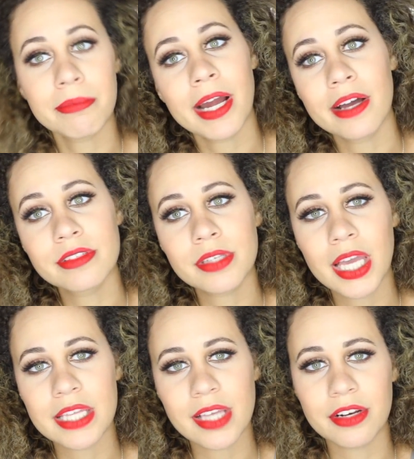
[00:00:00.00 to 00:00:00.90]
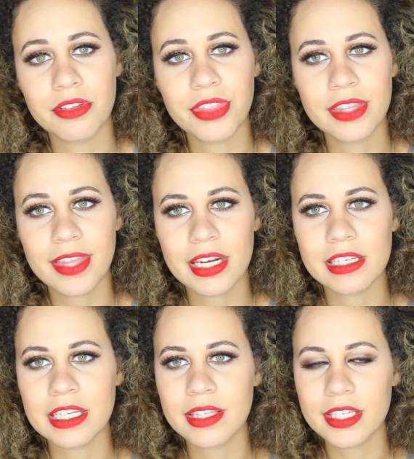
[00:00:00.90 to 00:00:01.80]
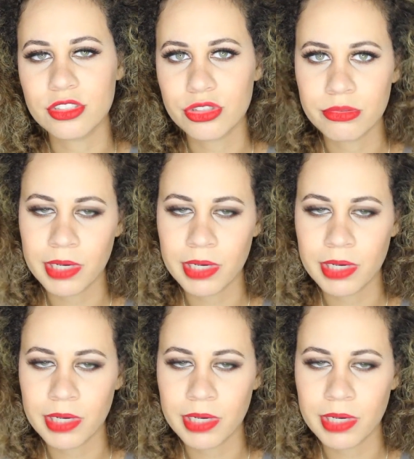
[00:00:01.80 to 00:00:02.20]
eyebrows because I don't think that I need like too